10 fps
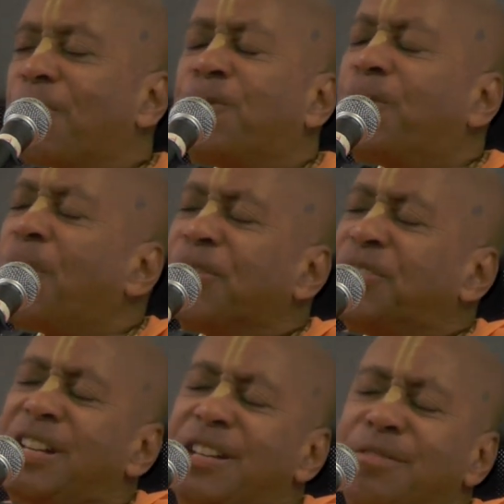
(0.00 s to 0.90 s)
are
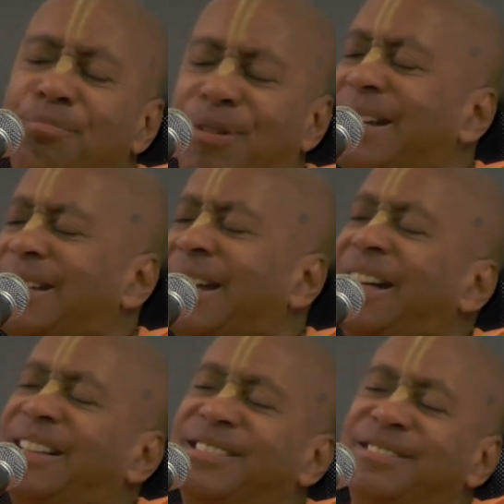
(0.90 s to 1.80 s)
faulty and break
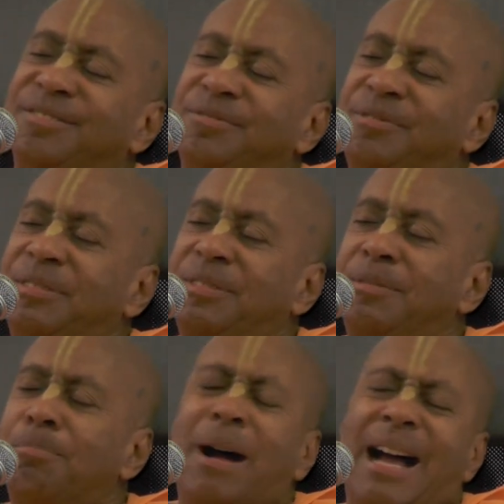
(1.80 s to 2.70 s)
down,
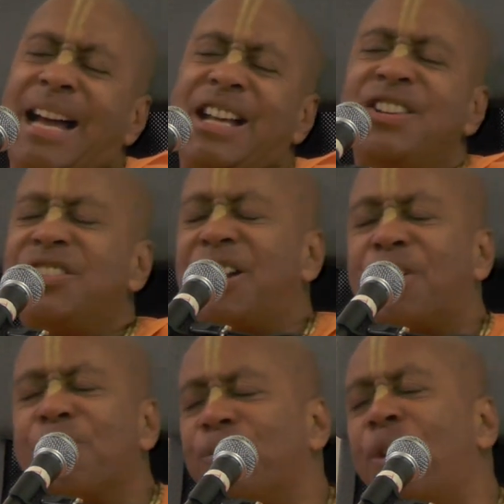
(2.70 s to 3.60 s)
minds
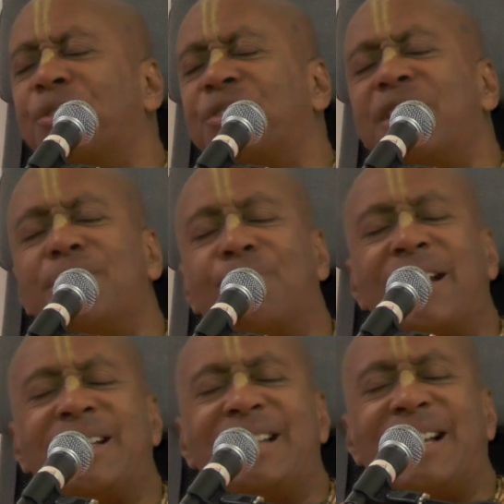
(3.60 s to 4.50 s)
that are faulty and
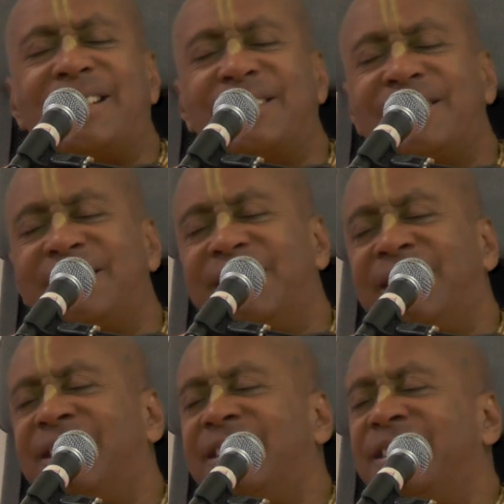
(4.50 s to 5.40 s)
break down.
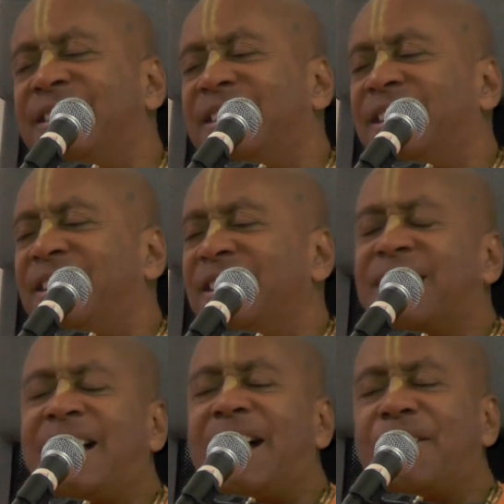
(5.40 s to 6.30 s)

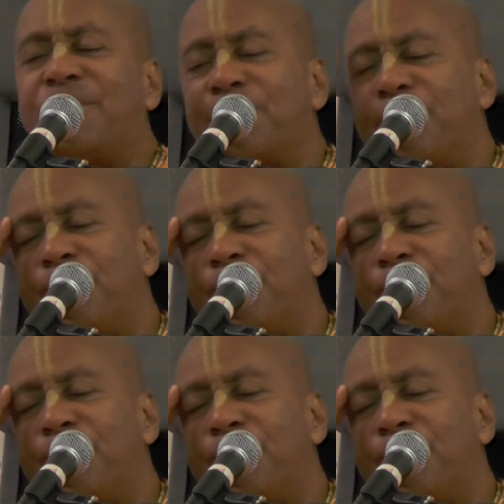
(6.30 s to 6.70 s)
There's a lot of